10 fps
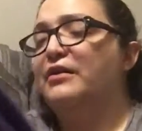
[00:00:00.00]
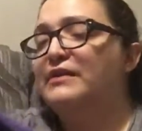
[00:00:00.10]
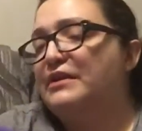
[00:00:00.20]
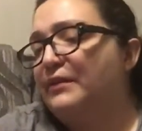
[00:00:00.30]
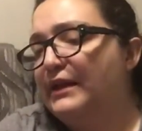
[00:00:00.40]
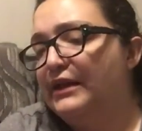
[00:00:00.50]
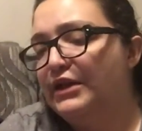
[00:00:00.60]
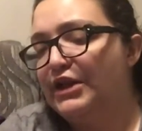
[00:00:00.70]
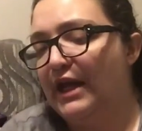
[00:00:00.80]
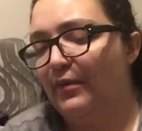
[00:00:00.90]
was in really good
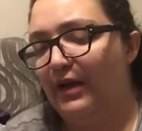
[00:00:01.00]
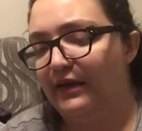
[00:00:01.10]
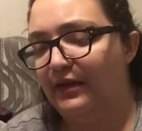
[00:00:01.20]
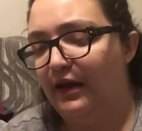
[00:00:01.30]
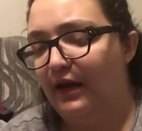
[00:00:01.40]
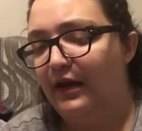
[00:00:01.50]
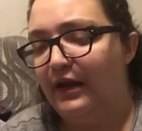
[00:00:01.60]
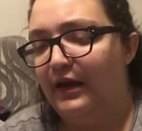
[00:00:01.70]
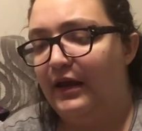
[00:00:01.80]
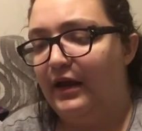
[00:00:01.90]
shape. I thought
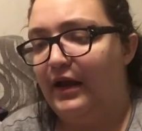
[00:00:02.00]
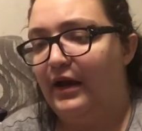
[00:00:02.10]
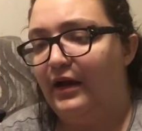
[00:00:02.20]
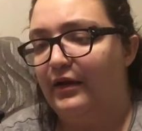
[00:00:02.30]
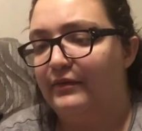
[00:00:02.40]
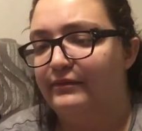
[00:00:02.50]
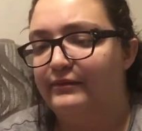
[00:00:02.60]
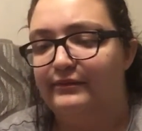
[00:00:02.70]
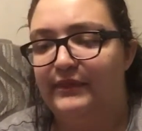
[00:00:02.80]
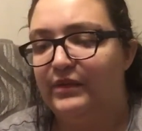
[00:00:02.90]

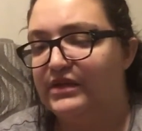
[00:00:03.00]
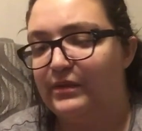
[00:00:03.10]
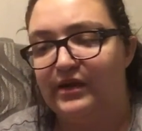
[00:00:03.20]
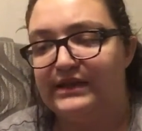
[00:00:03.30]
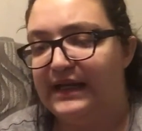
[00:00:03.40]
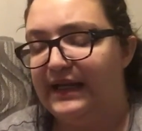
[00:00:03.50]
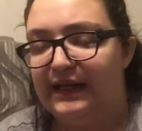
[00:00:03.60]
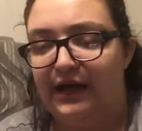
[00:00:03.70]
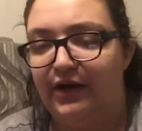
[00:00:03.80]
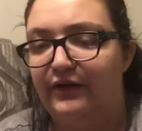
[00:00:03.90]
it was well taken
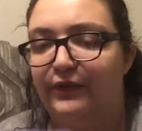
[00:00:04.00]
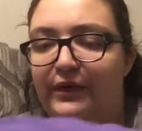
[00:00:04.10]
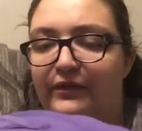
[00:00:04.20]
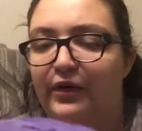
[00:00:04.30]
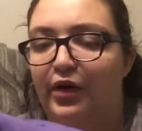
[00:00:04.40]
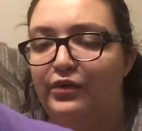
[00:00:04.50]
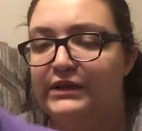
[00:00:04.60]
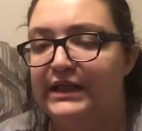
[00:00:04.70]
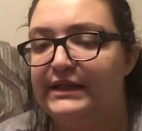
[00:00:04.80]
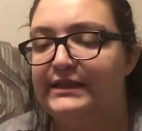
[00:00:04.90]
care of, whoever owned
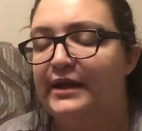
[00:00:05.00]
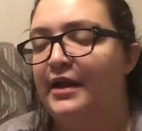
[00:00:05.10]
it,